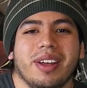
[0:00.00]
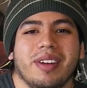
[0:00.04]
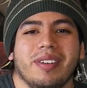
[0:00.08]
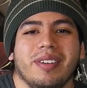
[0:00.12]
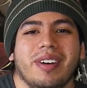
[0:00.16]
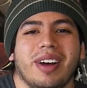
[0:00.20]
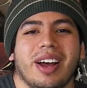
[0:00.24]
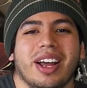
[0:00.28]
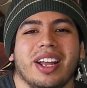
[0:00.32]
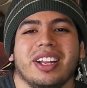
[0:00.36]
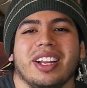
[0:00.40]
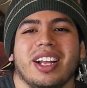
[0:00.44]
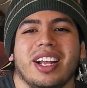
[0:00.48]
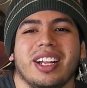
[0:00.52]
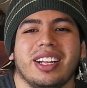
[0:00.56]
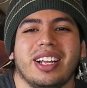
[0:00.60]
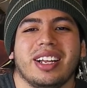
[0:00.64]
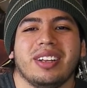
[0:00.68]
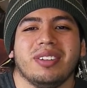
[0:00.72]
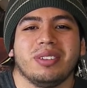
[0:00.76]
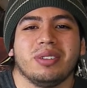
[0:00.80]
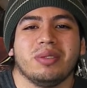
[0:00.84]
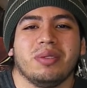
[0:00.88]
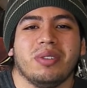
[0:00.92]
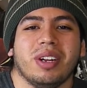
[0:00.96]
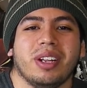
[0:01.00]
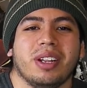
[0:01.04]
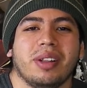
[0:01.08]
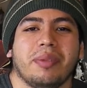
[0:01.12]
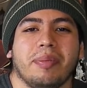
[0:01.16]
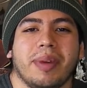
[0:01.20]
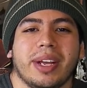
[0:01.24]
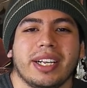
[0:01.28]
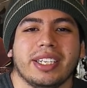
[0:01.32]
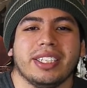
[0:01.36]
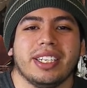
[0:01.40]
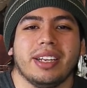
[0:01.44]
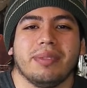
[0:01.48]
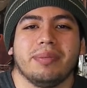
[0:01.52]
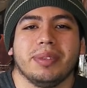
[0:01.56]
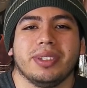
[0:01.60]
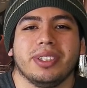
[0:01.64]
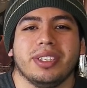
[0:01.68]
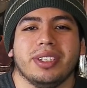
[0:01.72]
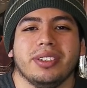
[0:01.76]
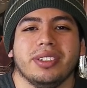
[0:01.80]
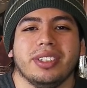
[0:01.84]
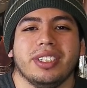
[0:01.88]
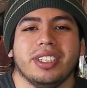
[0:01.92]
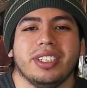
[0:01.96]
Well, I thought that was one of the best
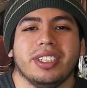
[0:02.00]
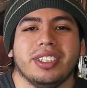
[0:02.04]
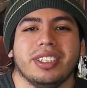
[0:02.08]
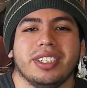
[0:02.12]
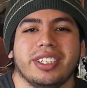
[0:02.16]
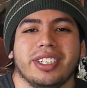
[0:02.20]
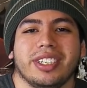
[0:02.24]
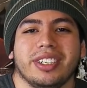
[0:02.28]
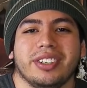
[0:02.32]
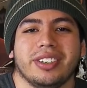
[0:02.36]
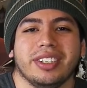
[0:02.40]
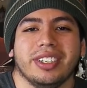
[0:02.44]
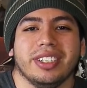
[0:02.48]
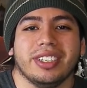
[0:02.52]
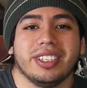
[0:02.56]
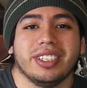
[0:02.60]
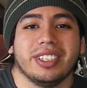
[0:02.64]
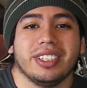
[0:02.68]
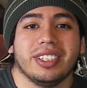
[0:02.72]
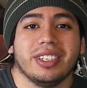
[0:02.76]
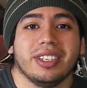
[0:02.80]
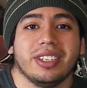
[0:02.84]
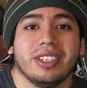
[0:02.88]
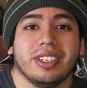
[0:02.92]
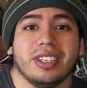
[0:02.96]
episodes in the series.